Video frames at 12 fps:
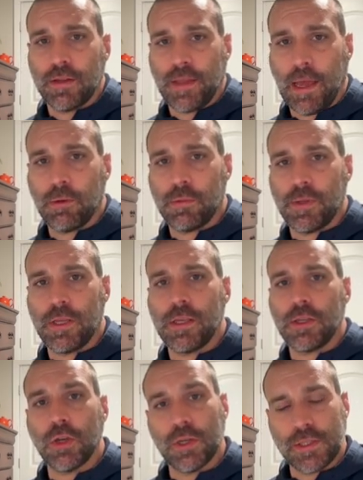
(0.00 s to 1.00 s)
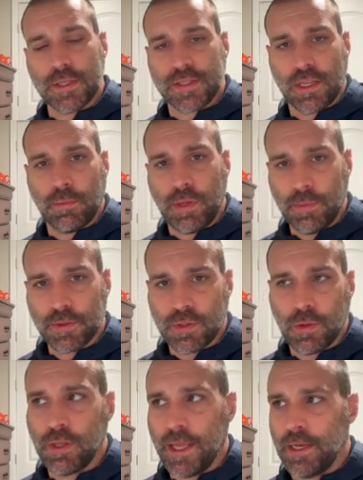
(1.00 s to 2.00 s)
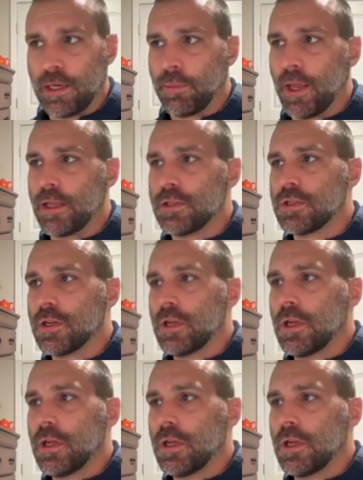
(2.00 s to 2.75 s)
That would be good to send people to a landing page.